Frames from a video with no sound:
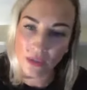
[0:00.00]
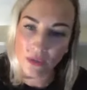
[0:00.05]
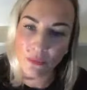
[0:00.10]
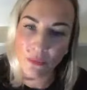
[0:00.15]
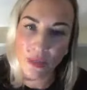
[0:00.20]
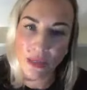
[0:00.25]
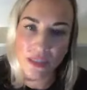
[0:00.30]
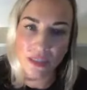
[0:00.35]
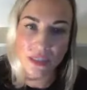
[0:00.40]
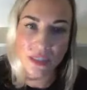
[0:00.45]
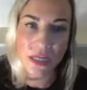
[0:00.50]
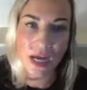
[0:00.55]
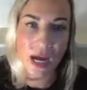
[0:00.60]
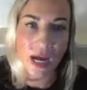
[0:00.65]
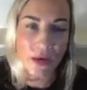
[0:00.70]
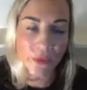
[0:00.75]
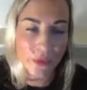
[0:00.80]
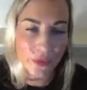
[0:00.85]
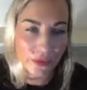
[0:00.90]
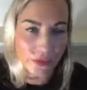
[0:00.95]
You must
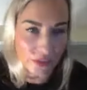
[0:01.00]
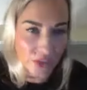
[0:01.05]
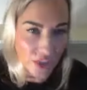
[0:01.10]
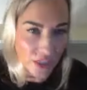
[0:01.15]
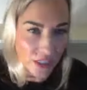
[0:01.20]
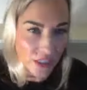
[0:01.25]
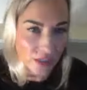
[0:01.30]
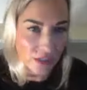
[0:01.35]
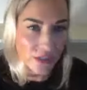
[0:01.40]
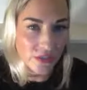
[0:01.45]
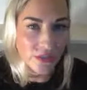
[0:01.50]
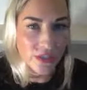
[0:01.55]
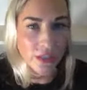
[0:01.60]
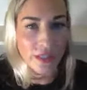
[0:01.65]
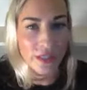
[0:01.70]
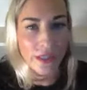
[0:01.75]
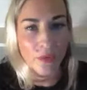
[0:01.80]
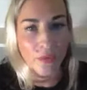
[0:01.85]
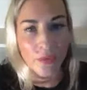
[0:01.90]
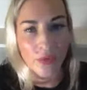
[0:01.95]
die with Jesus
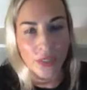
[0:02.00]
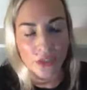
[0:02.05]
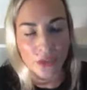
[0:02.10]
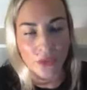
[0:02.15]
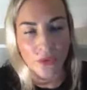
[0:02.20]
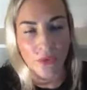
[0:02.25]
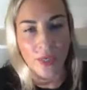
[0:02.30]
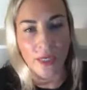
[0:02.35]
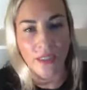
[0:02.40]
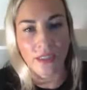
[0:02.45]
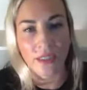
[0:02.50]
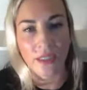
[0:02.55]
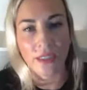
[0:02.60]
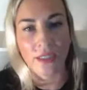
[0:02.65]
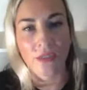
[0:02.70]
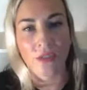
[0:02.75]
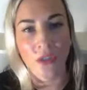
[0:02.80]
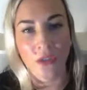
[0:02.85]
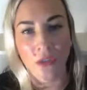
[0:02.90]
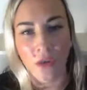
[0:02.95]
and get resurrected
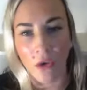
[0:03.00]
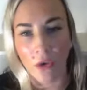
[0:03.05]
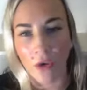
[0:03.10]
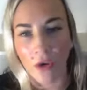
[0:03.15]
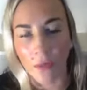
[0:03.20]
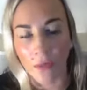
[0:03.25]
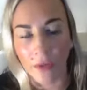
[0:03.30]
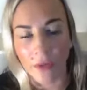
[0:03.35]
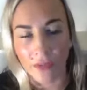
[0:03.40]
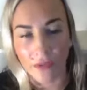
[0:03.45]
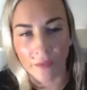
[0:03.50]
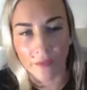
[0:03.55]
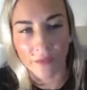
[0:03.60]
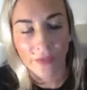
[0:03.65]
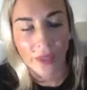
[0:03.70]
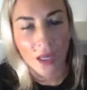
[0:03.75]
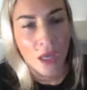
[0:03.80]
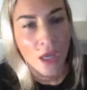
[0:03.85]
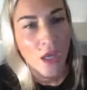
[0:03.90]
into glory with him.